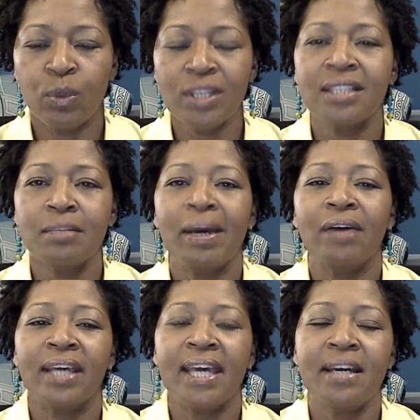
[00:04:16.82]

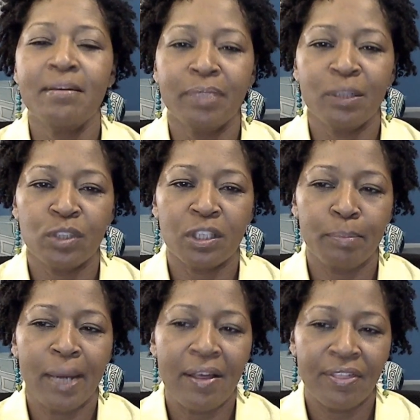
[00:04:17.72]
about him, but it was
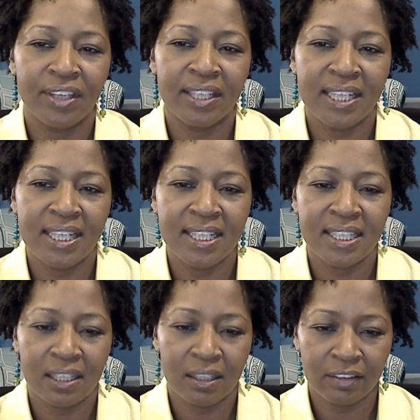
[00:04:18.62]
about the
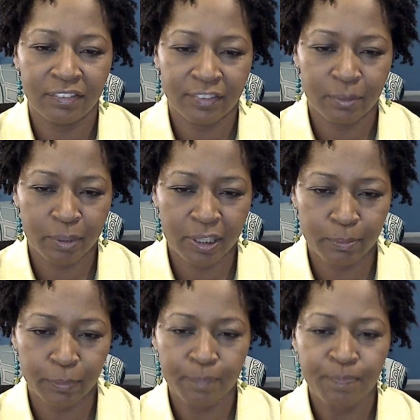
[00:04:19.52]
needs of the
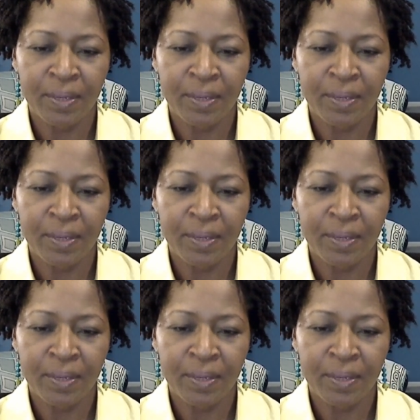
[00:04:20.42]
people.